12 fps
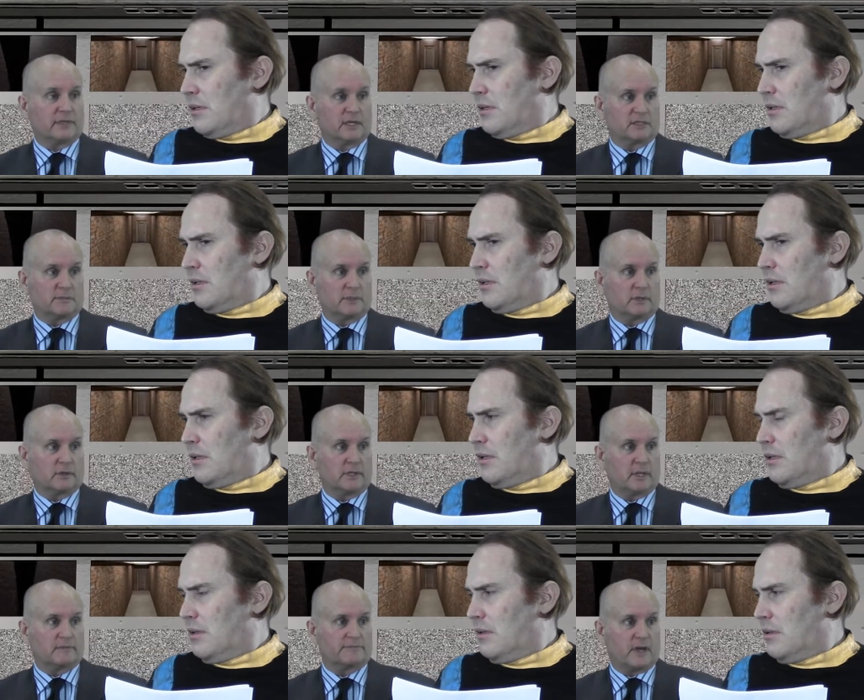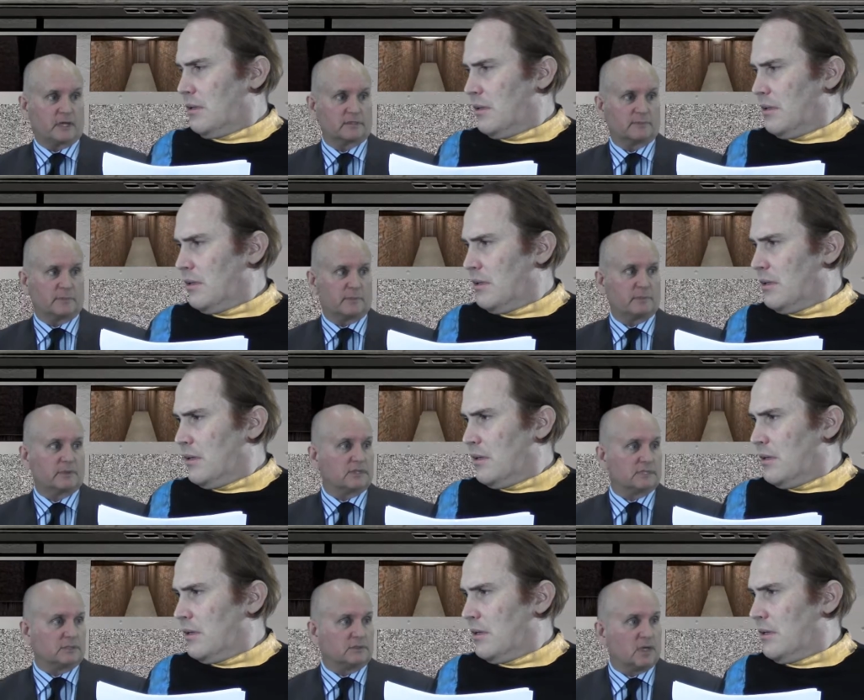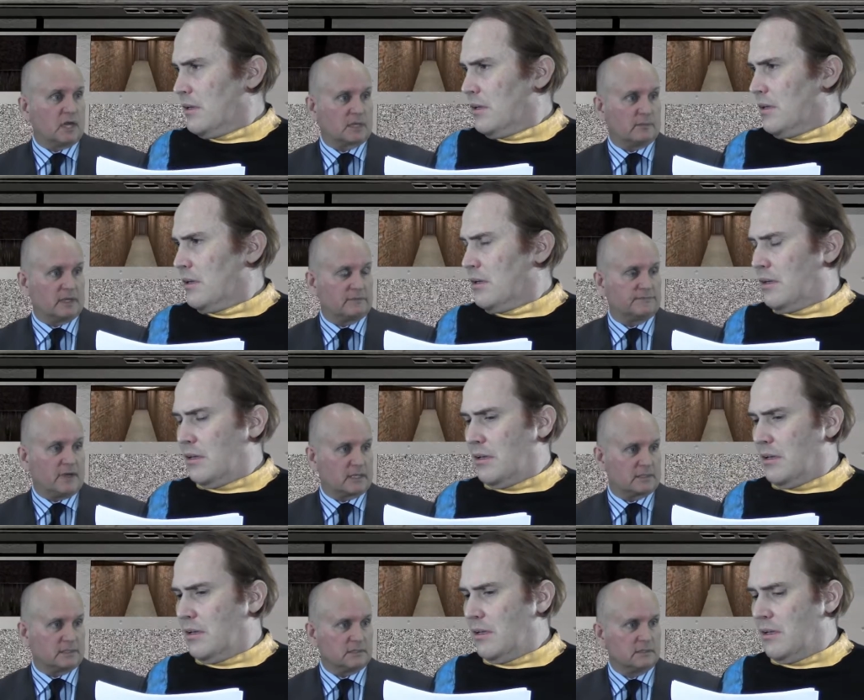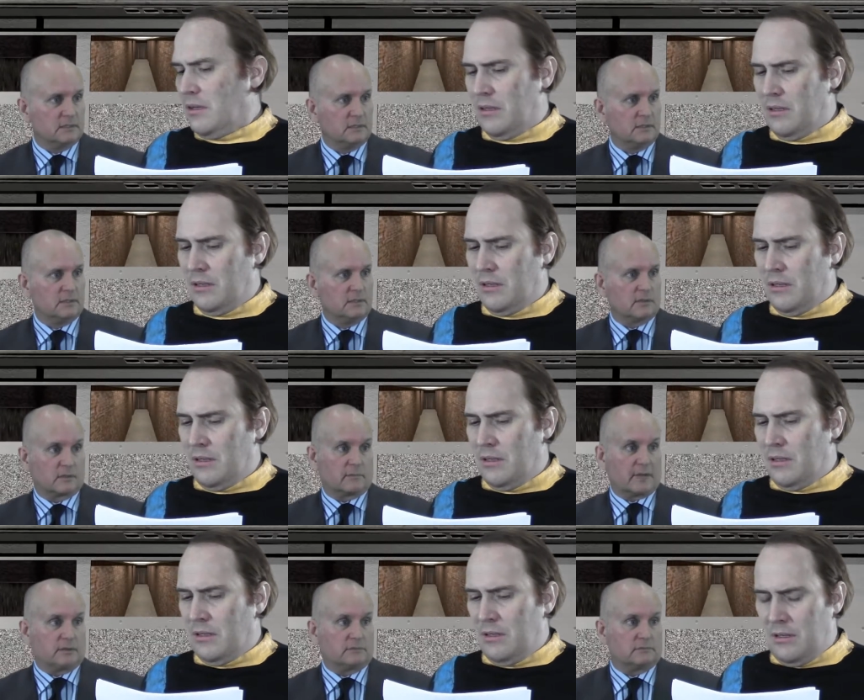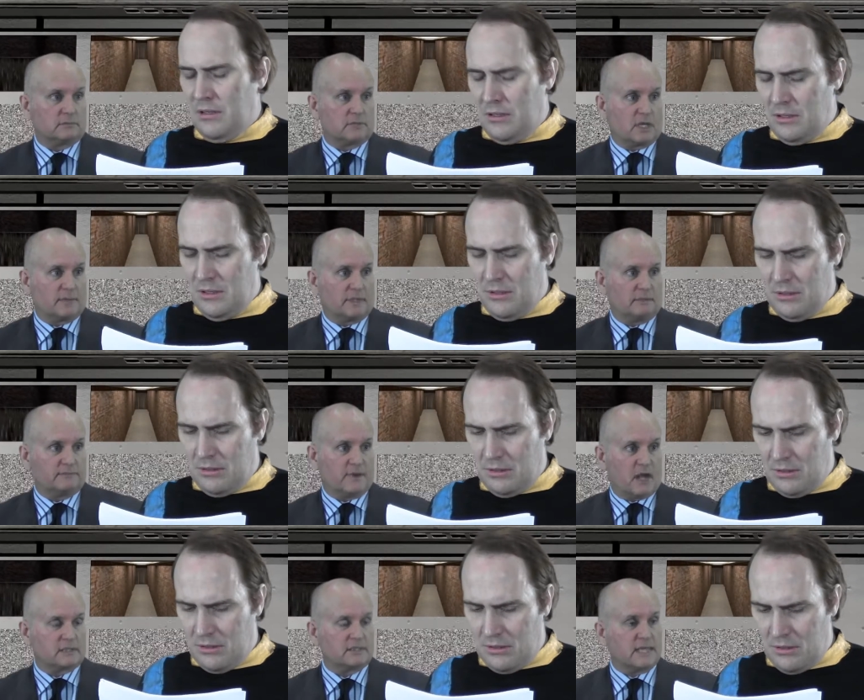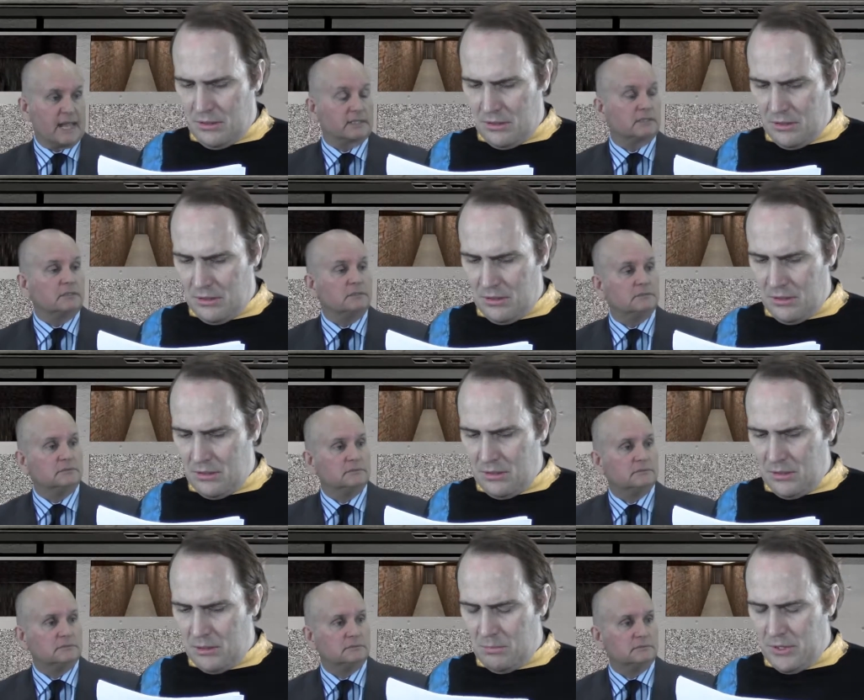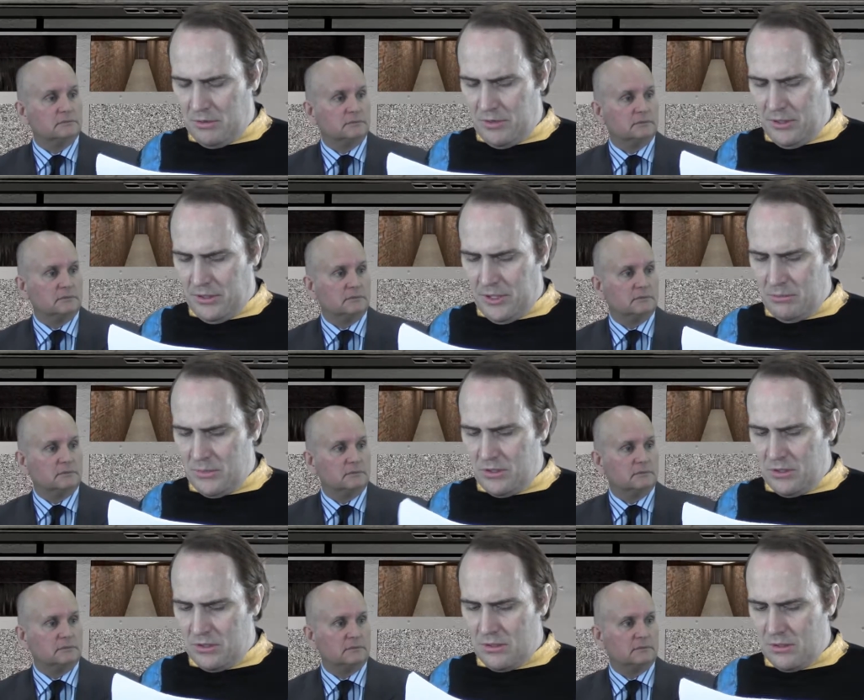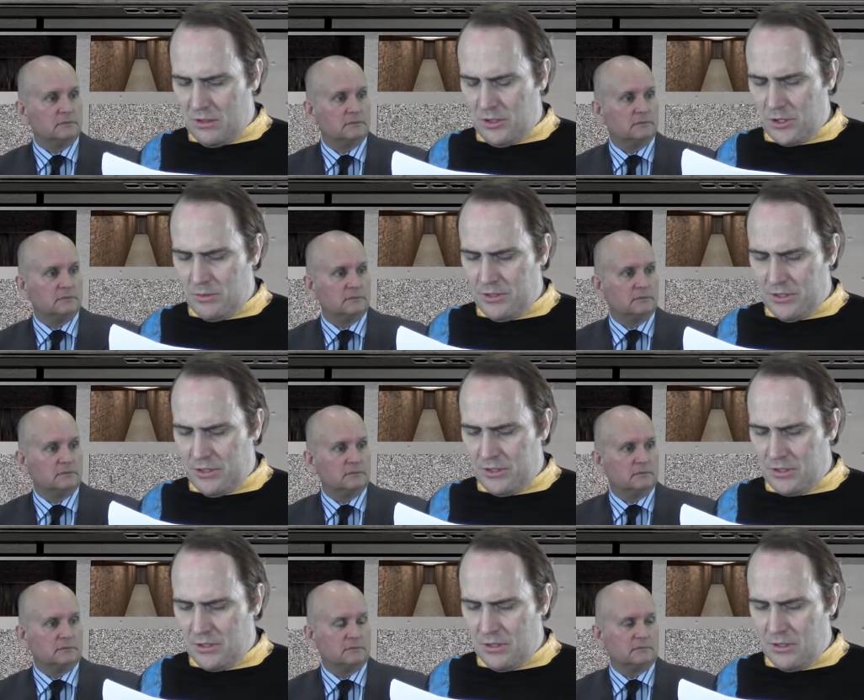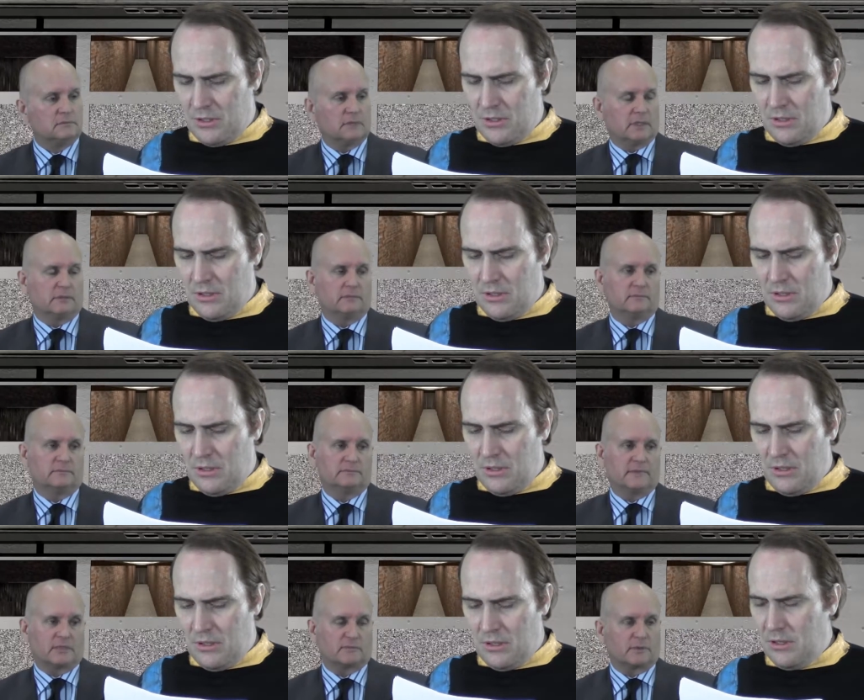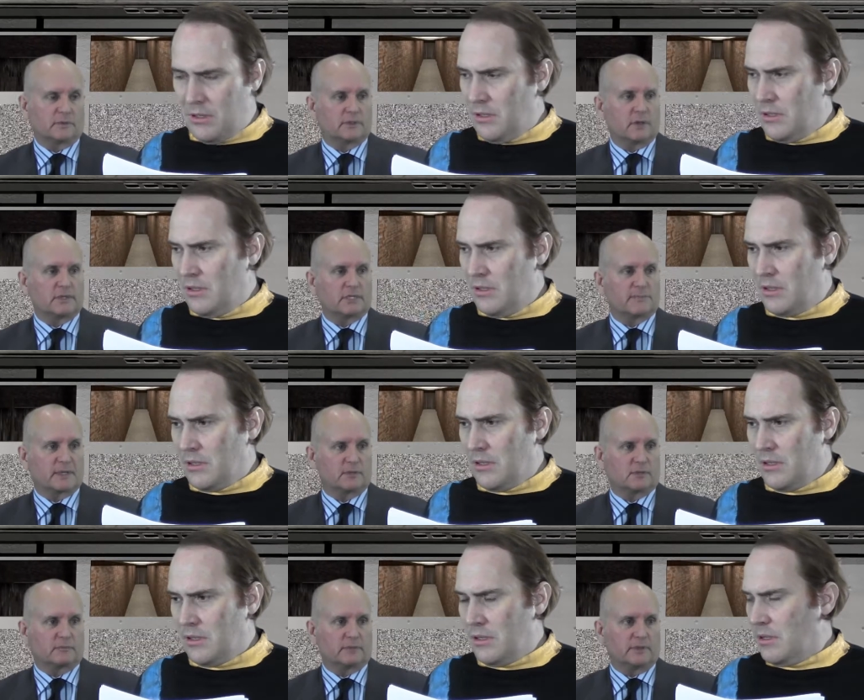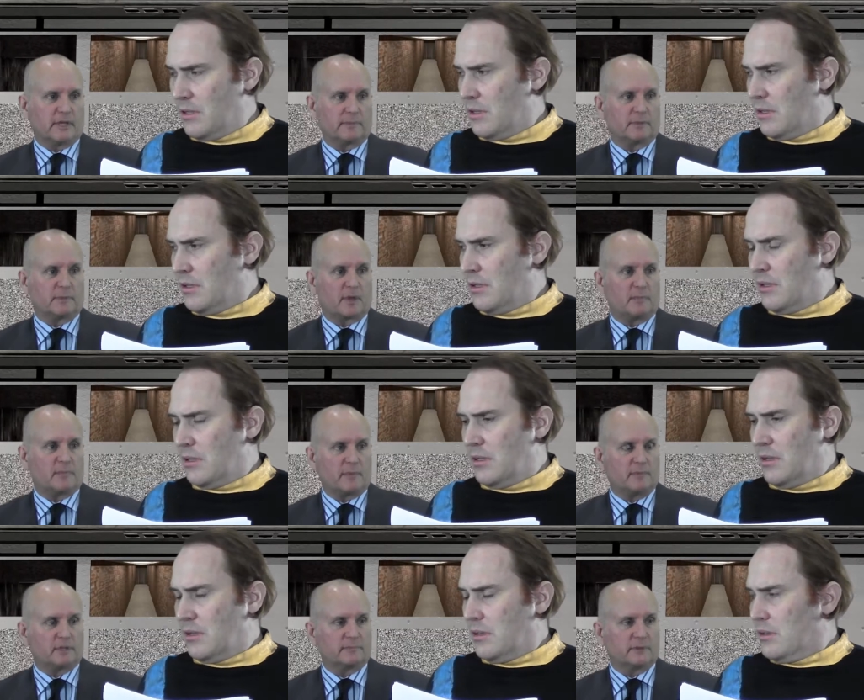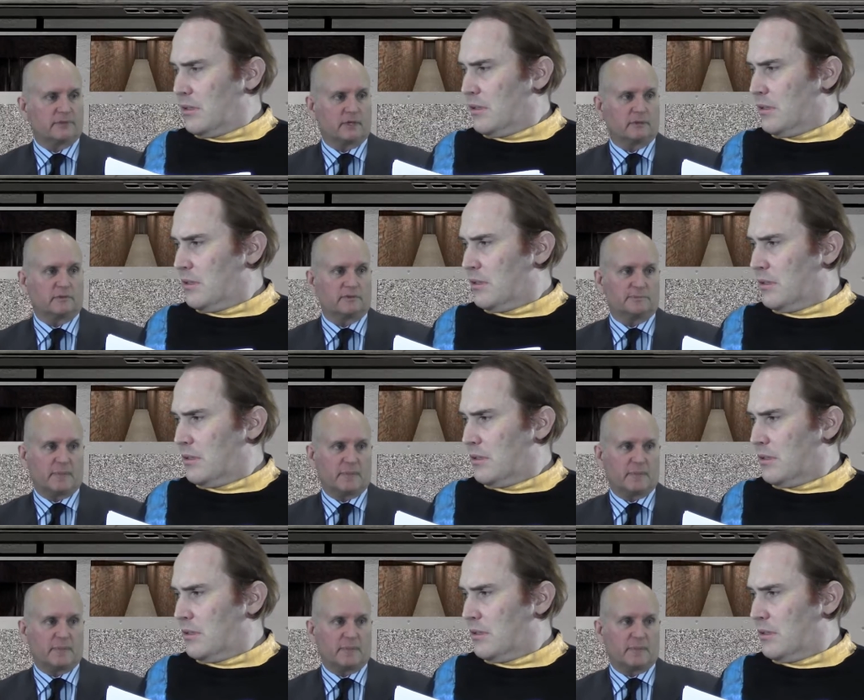Speaker 1: a henchman codenamed Fox, but people can still talk about foxes, or about Jamie Foxx, the actor?
Speaker 2: Uh, my real name is also on the list.
Speaker 1: Well, yes, we don't expect your real name to become public, but thought it was